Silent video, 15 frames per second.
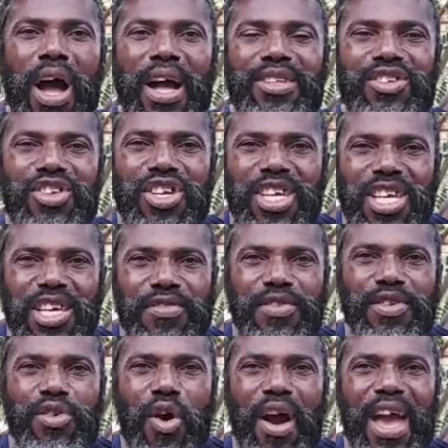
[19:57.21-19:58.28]
achieve
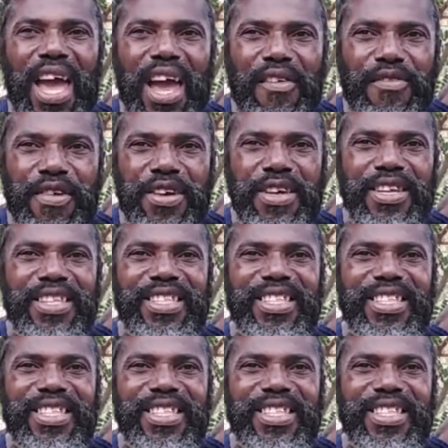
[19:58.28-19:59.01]
your every